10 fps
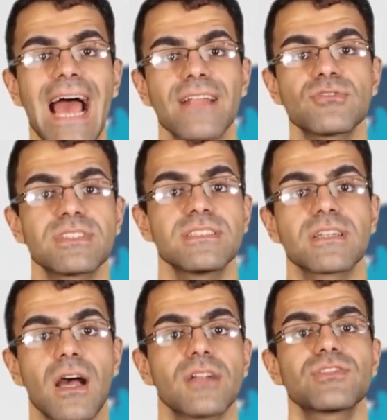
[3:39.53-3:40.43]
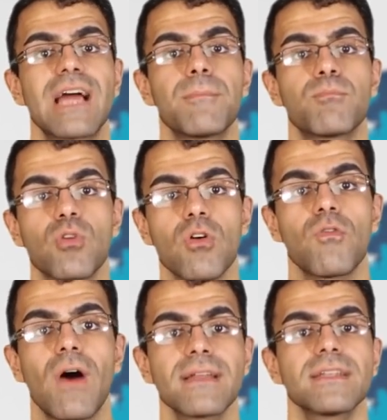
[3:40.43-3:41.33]
address in the country and
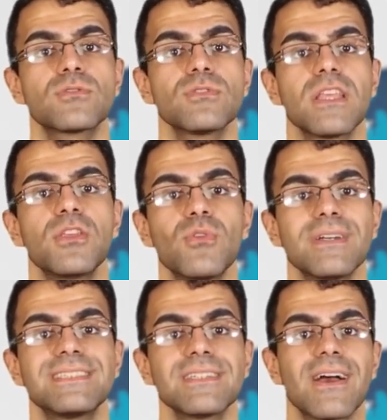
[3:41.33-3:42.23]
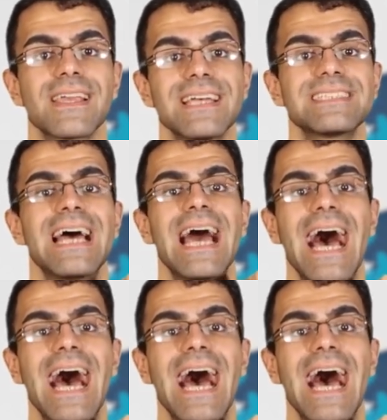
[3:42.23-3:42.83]
provided to the USCIS